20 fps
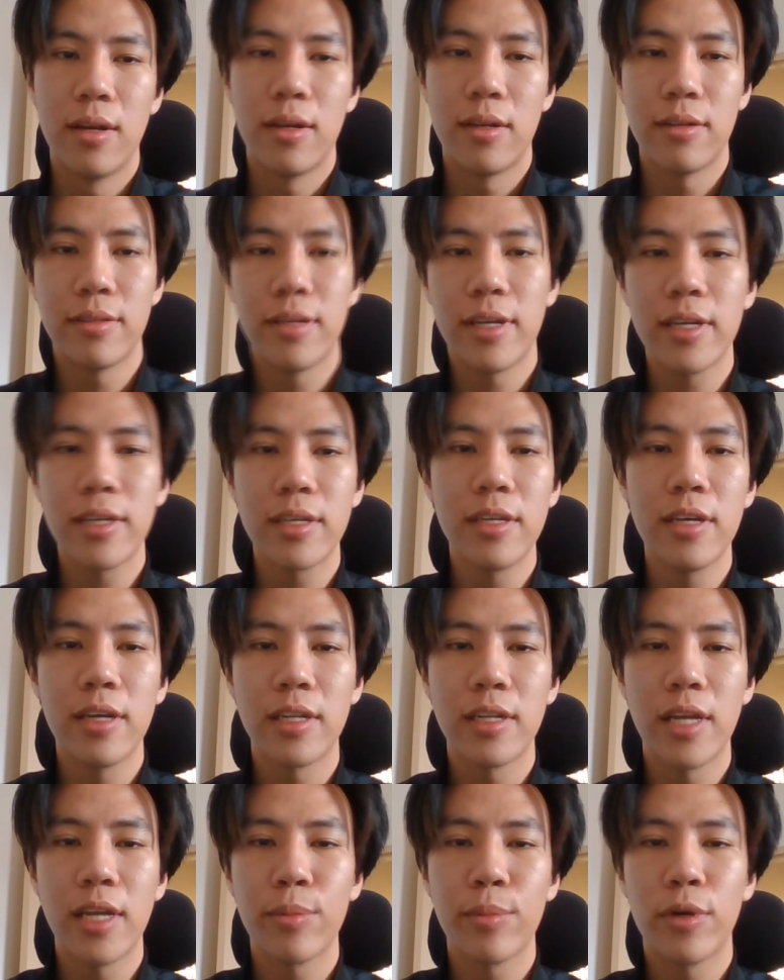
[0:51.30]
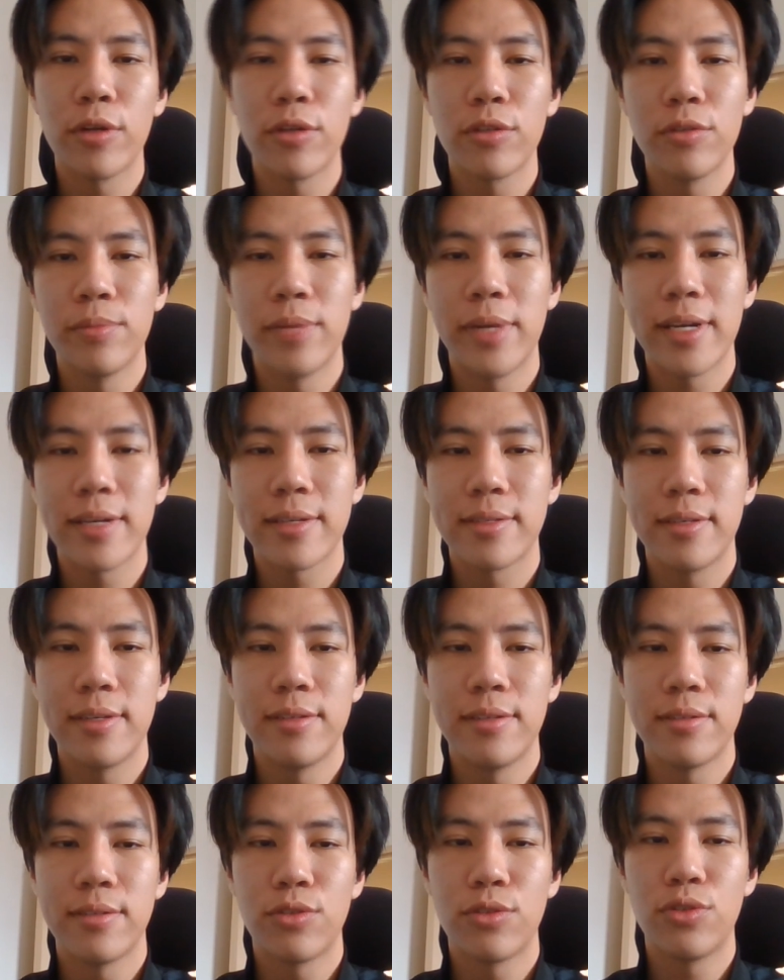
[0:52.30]
Nike Adapt Automax
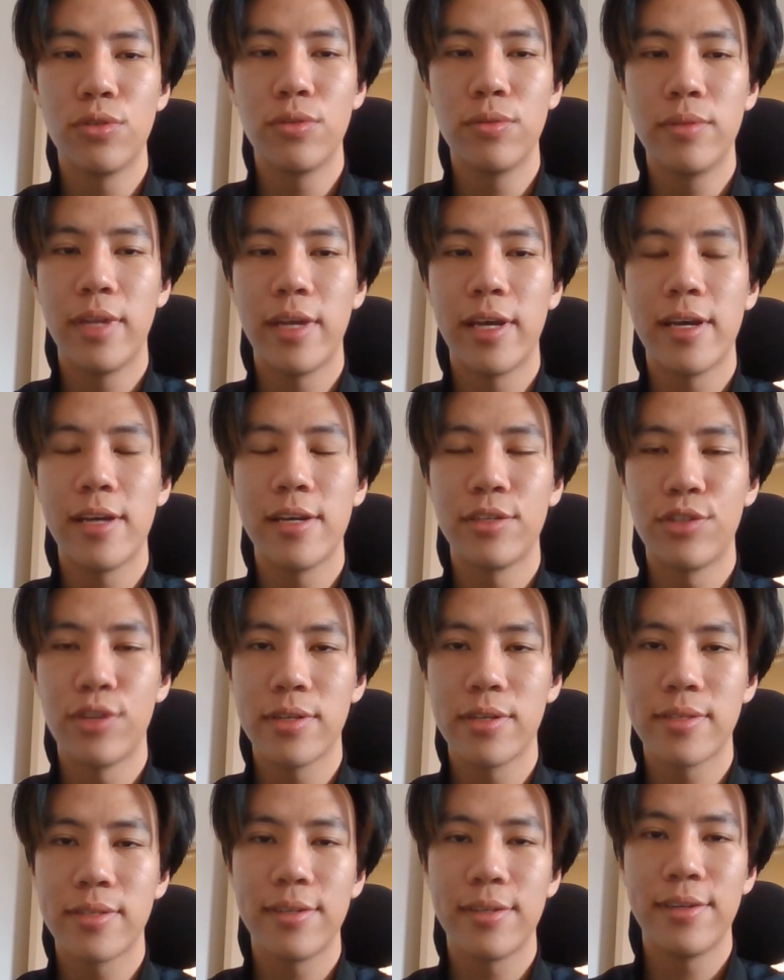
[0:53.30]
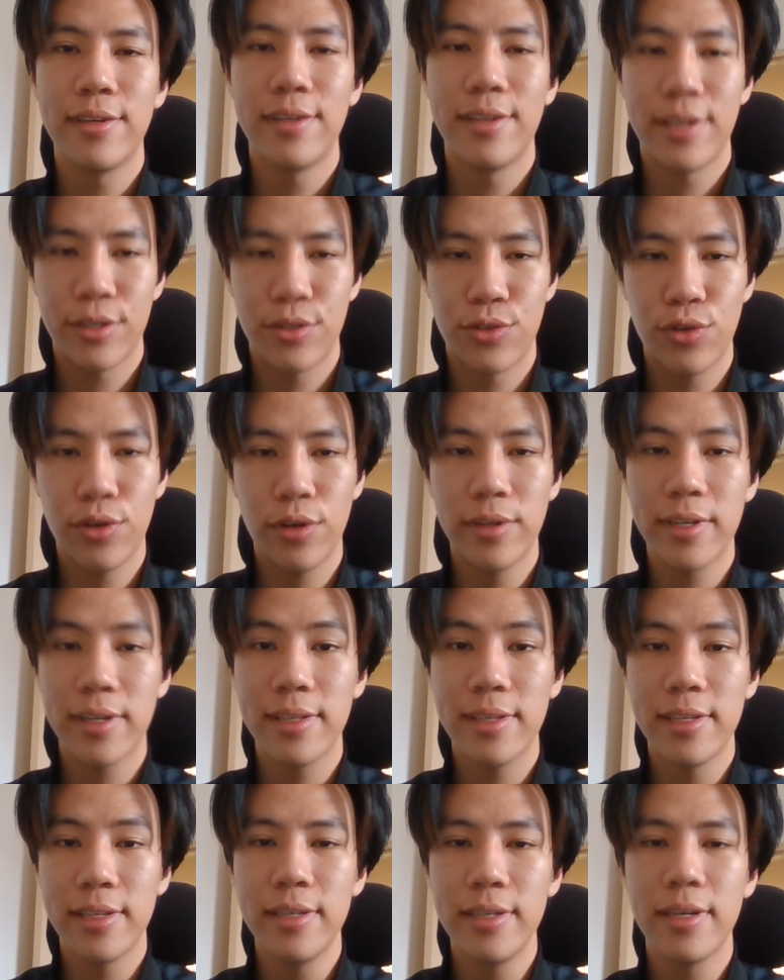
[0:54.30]
is a shoe that adjusts
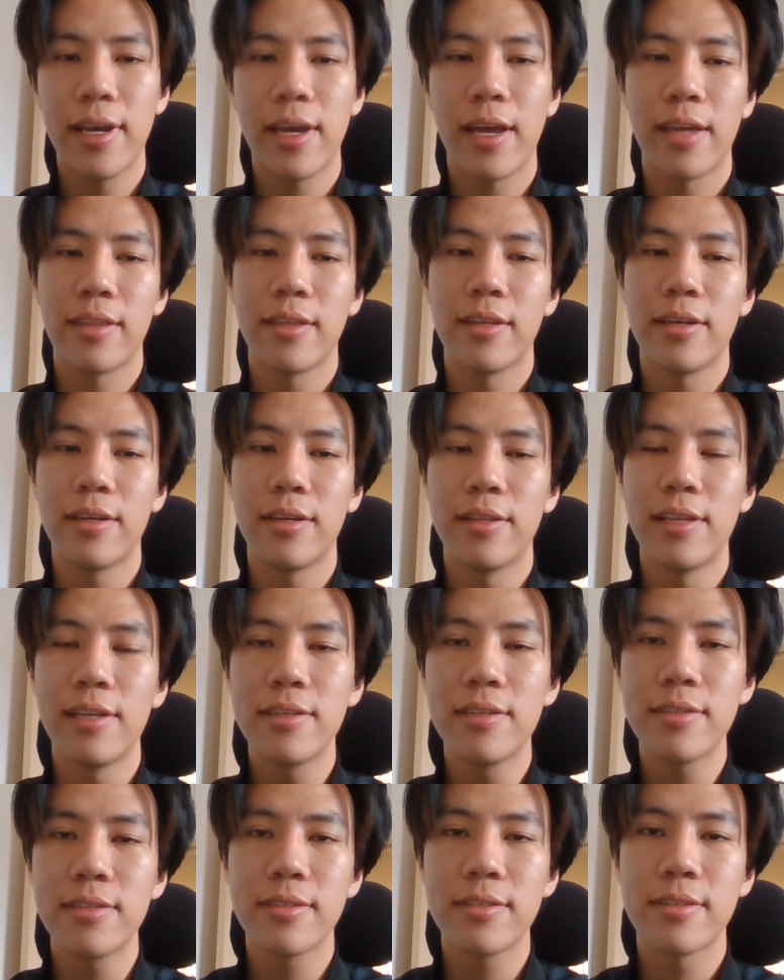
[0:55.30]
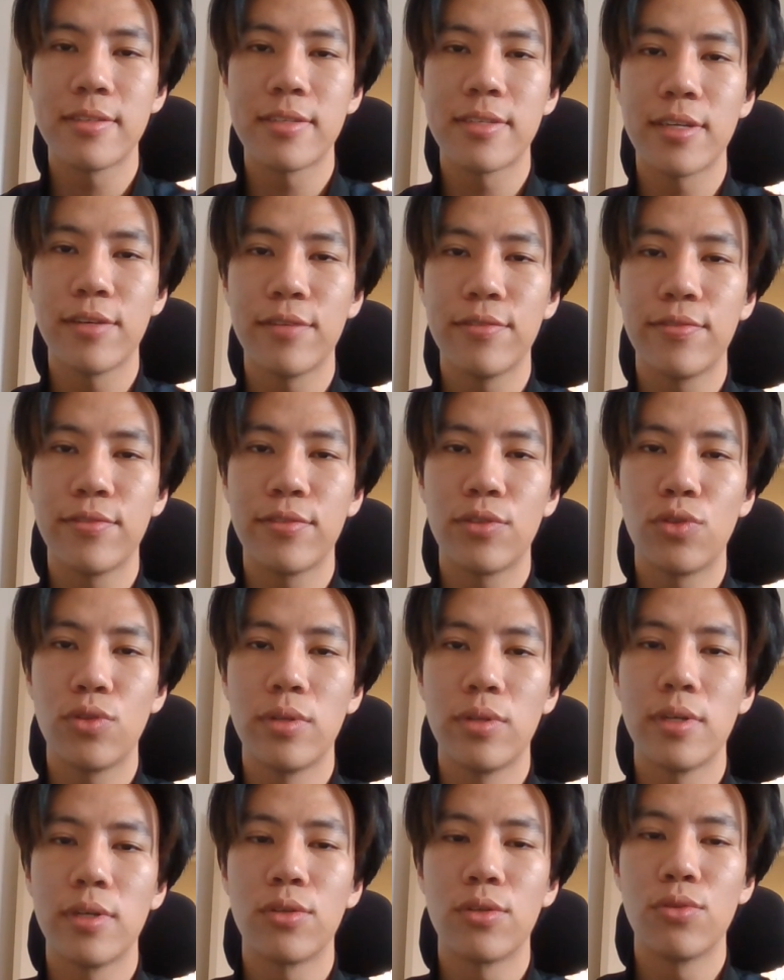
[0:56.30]
electronically and laces itself to
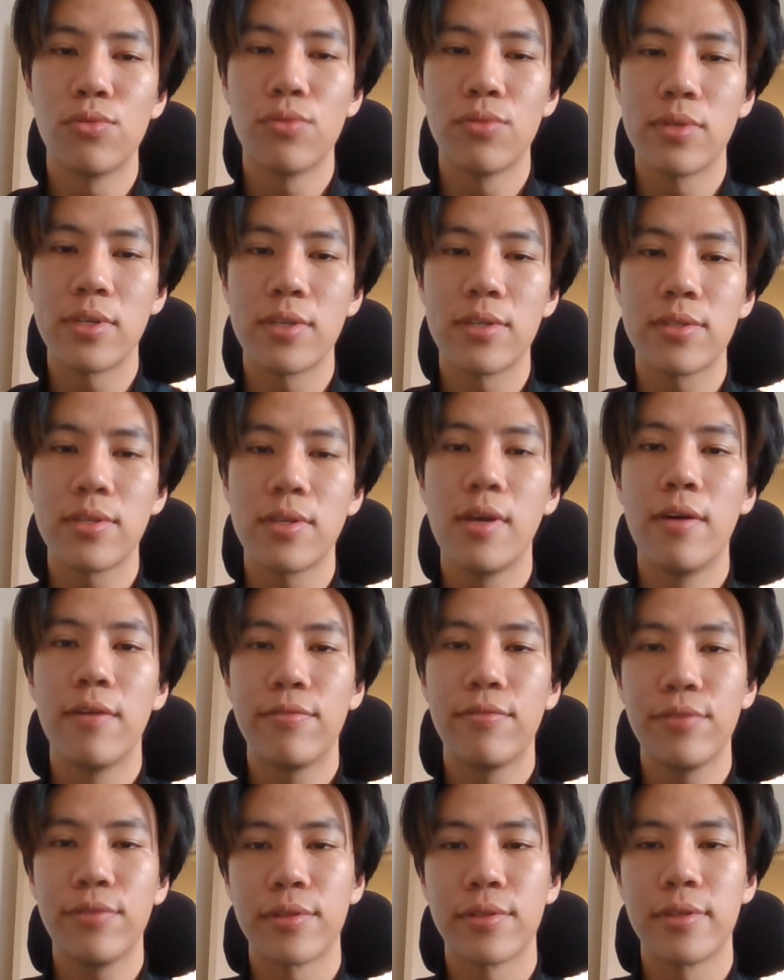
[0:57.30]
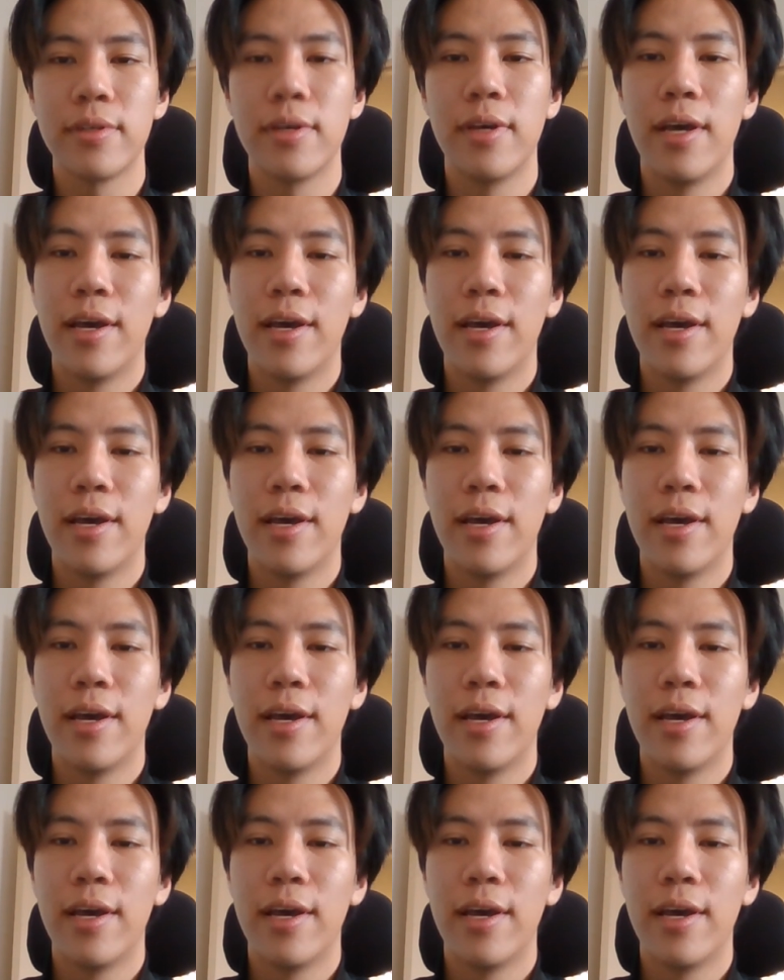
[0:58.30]
the user's foot.